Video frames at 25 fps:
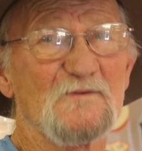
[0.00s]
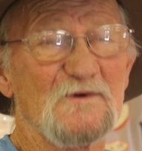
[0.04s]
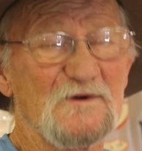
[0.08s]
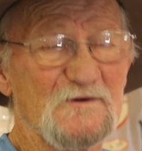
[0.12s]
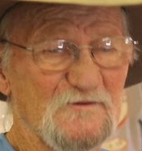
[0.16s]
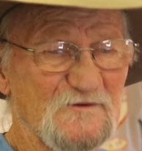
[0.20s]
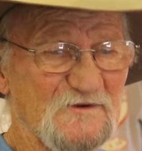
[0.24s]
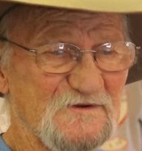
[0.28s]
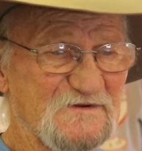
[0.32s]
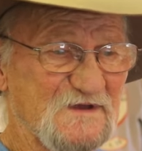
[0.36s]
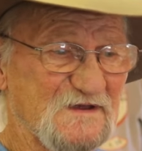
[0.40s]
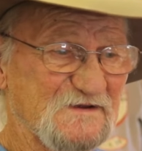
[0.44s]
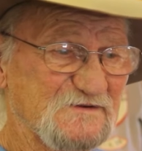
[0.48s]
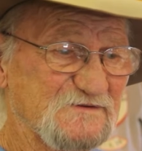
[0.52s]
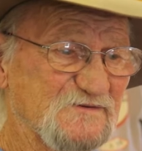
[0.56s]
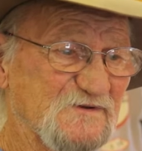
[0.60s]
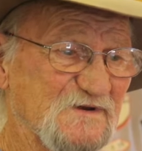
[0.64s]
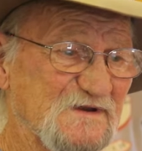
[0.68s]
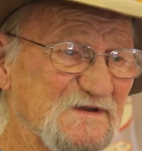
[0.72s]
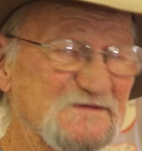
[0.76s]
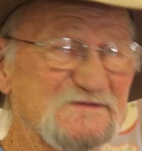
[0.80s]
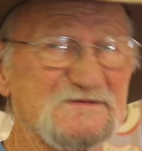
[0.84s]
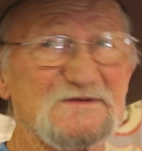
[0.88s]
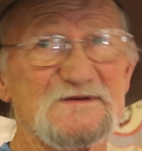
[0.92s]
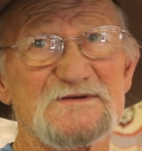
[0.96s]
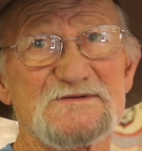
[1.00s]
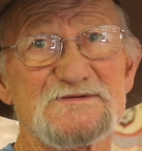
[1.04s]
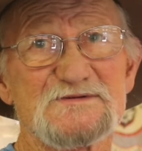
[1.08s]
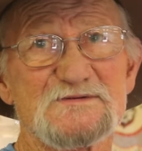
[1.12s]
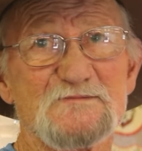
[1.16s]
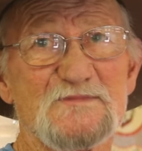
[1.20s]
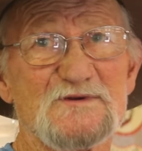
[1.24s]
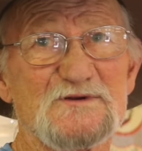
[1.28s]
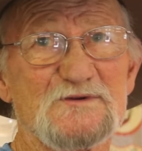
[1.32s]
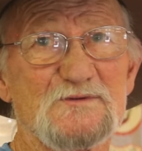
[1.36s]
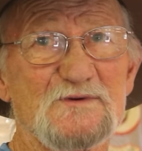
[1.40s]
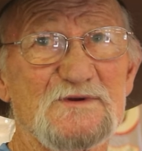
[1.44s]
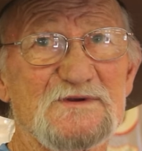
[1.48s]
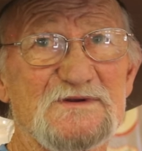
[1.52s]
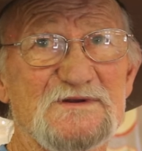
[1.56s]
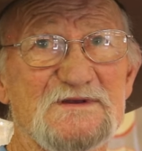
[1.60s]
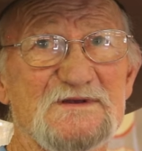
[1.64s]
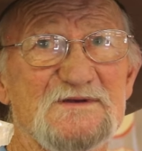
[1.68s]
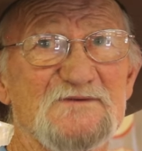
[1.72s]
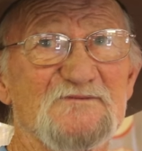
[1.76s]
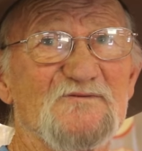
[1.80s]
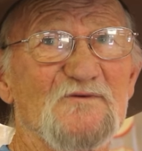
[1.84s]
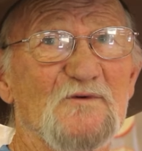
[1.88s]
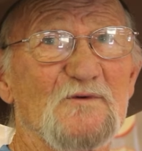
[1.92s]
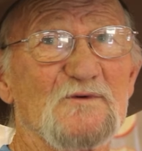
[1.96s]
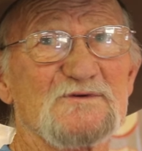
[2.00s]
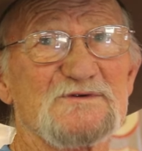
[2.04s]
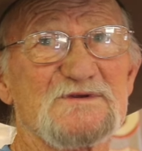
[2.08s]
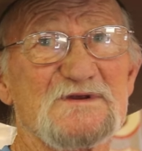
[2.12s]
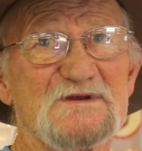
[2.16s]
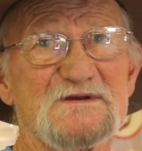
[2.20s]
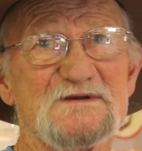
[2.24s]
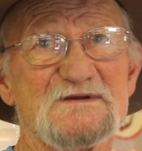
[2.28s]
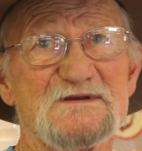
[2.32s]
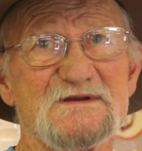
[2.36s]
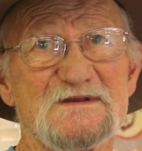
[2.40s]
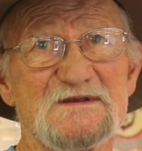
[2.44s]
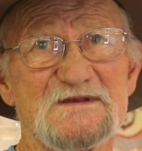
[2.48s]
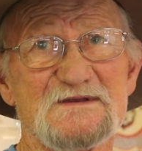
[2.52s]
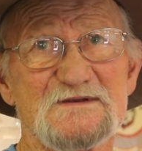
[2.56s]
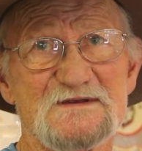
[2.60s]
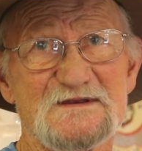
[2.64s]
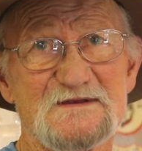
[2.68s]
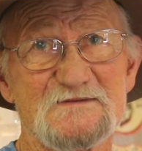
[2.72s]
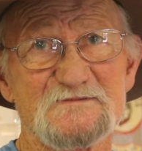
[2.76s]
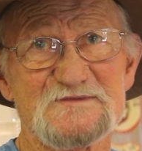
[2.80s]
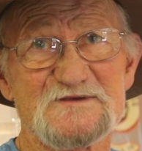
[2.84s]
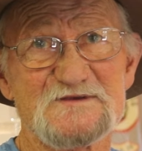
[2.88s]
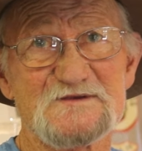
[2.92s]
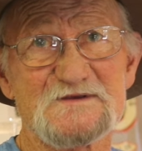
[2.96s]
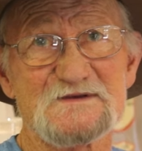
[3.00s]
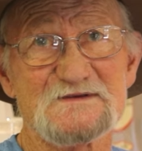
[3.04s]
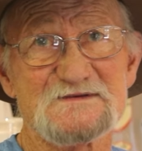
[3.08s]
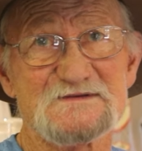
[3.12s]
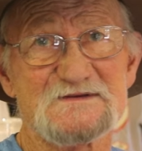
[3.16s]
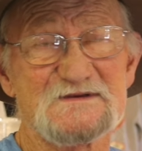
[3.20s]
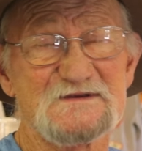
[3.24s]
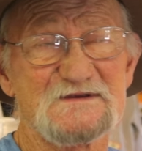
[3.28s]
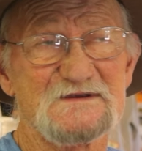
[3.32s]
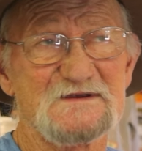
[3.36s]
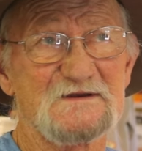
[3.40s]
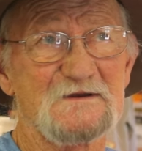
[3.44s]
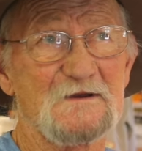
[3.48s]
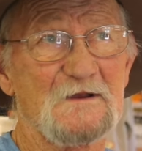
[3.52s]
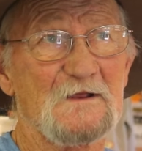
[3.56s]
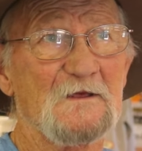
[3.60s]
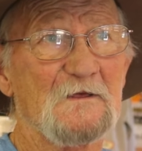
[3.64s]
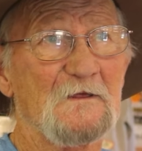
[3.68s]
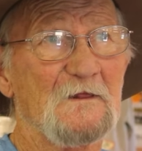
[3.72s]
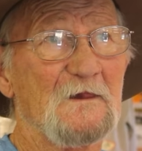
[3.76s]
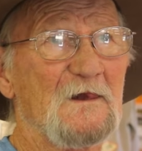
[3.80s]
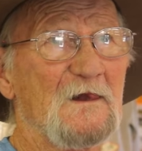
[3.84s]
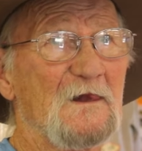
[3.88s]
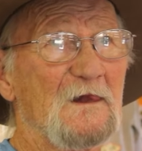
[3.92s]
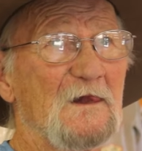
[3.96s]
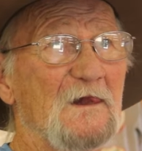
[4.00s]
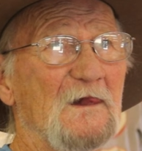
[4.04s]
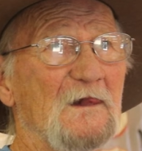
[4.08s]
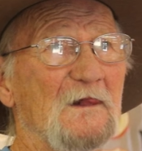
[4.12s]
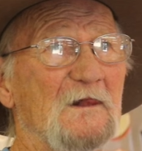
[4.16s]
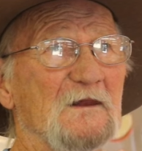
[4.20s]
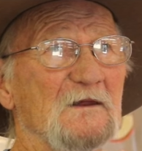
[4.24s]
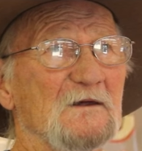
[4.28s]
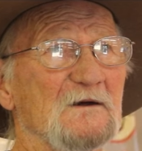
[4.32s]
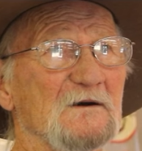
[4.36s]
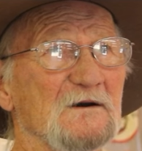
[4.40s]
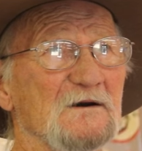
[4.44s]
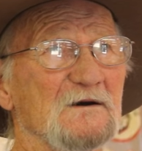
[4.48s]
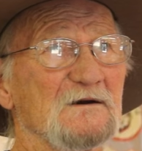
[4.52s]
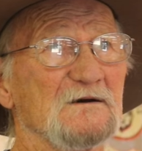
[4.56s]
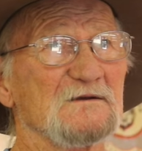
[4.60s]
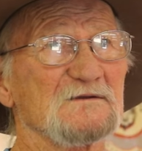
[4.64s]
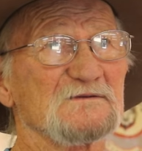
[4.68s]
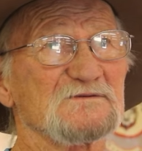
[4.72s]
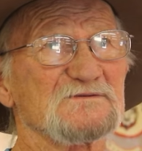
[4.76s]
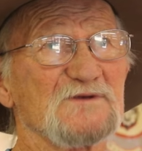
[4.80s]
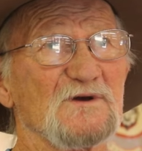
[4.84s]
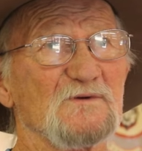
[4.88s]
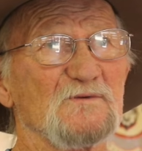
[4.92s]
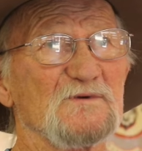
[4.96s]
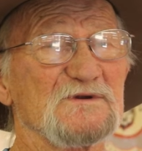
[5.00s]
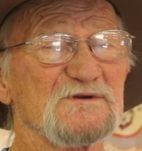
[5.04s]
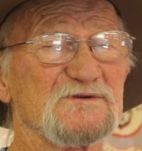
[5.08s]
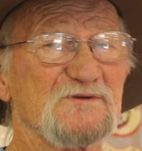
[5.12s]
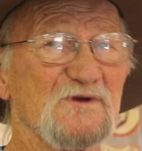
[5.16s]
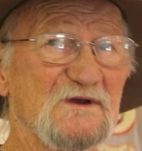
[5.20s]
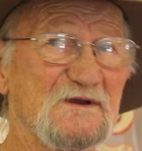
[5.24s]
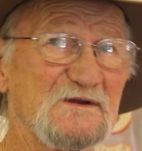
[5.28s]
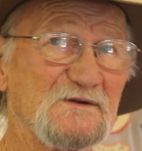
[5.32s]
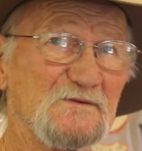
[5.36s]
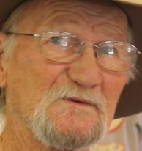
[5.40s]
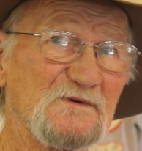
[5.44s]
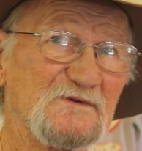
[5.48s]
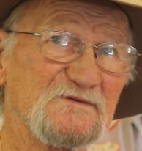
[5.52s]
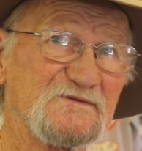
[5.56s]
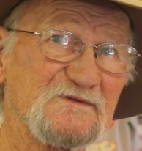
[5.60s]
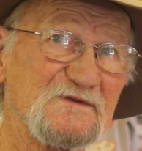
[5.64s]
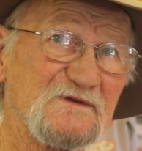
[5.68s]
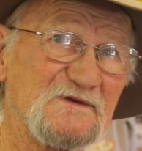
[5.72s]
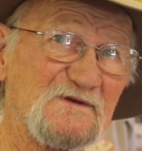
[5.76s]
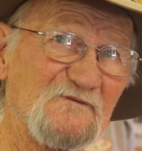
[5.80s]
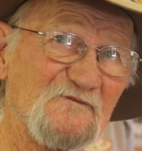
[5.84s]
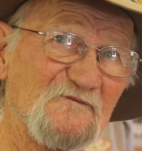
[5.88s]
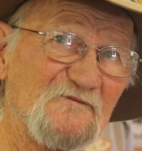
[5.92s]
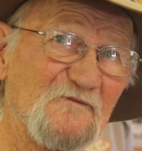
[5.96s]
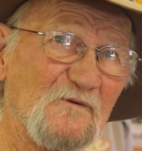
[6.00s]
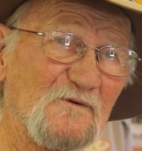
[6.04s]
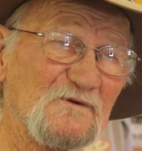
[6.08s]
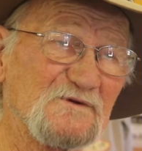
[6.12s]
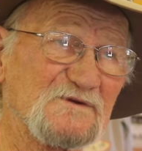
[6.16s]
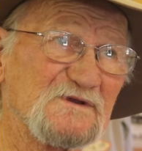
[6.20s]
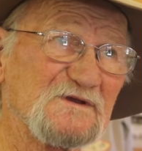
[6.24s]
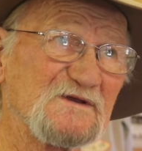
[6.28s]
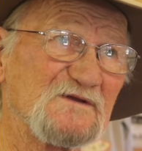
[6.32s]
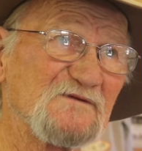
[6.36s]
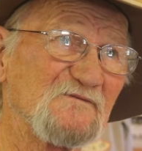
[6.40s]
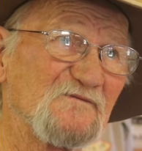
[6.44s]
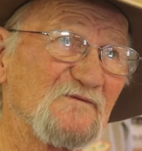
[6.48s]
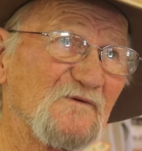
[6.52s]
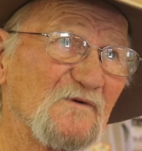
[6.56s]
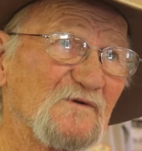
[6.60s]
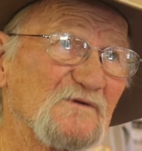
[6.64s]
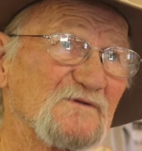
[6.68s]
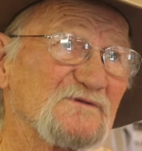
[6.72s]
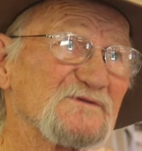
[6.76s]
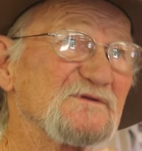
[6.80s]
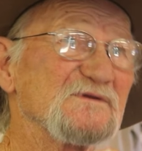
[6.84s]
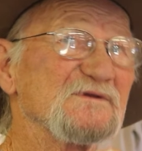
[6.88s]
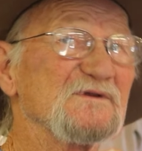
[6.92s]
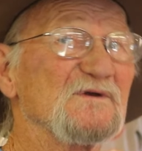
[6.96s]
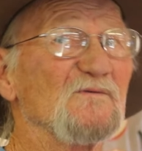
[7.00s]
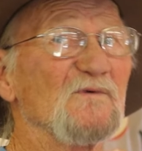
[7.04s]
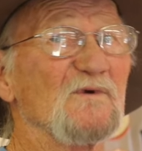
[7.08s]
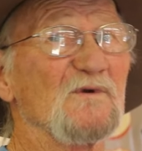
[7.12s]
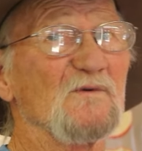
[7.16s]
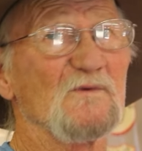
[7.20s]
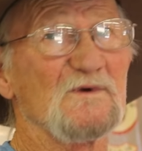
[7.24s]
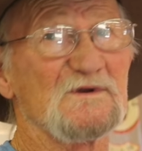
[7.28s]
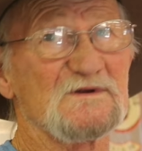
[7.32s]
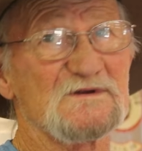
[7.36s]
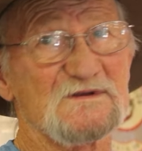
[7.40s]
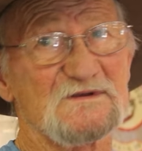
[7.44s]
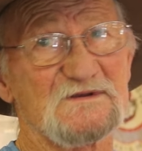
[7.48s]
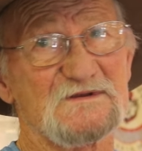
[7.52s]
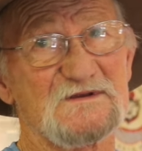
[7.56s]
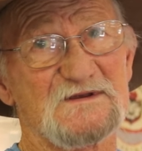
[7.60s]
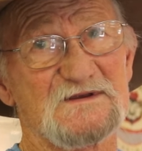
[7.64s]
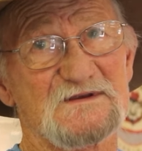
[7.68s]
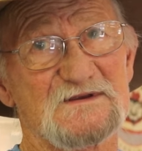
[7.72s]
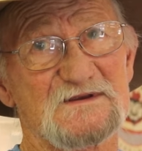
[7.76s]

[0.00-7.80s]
We were in that transition between the M14 and M16. Uh, so we trained with the M14 first, and then we went to the